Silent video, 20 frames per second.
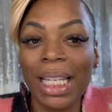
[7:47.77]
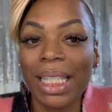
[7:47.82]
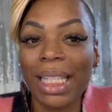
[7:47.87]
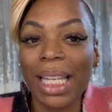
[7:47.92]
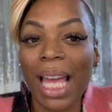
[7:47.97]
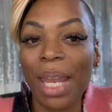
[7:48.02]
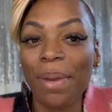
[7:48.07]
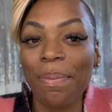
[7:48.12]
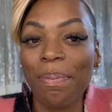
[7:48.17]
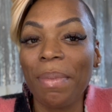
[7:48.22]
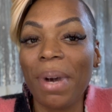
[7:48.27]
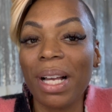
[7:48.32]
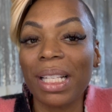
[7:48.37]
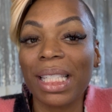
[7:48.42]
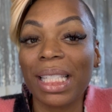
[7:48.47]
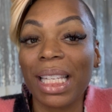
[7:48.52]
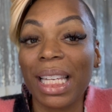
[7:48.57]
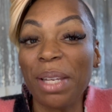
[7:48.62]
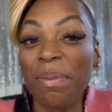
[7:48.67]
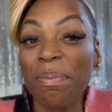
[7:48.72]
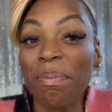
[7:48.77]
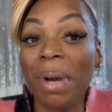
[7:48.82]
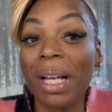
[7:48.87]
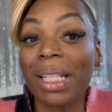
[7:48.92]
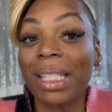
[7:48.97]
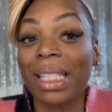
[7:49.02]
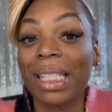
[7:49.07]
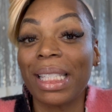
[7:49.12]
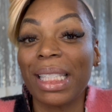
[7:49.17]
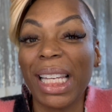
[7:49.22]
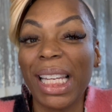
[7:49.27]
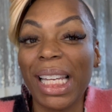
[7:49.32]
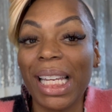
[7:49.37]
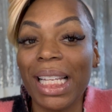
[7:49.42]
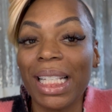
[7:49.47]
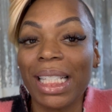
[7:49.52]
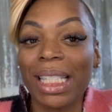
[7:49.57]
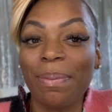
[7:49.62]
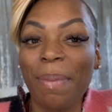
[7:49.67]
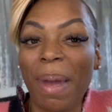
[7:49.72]
not musky
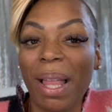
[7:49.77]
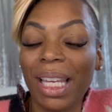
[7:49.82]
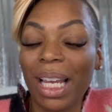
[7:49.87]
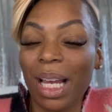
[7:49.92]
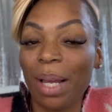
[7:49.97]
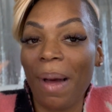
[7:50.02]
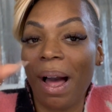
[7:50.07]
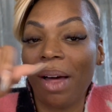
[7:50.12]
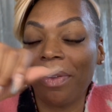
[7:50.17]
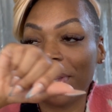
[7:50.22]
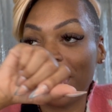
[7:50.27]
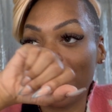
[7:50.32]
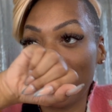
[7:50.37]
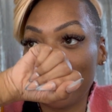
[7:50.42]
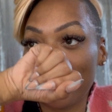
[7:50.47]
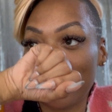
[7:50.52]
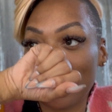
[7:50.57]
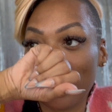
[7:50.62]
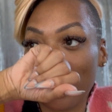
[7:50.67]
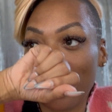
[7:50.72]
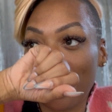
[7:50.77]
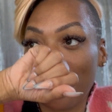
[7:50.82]
musty smelling about this